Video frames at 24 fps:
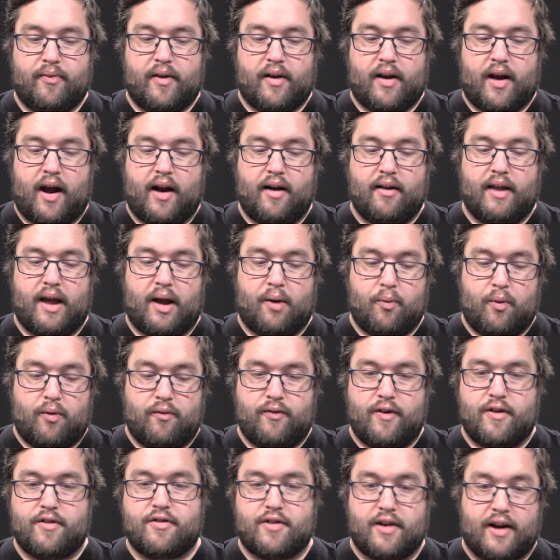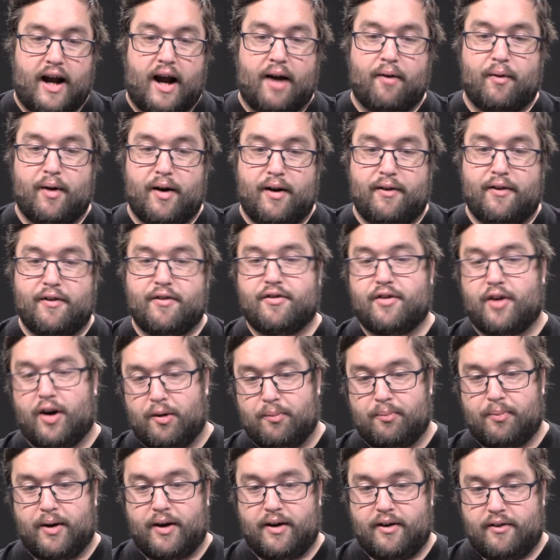Kind of like when Vista got rid of the
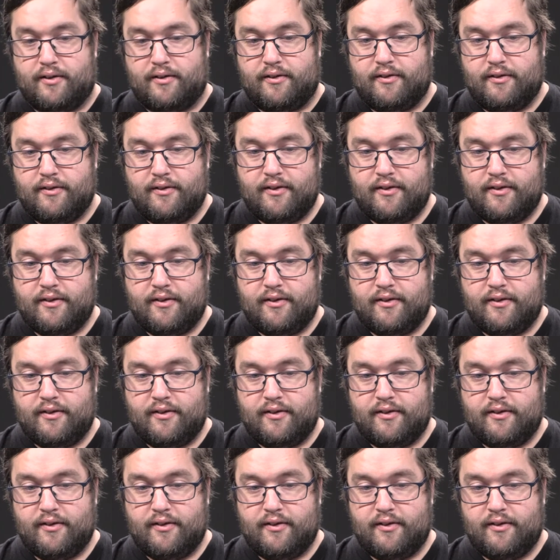start button.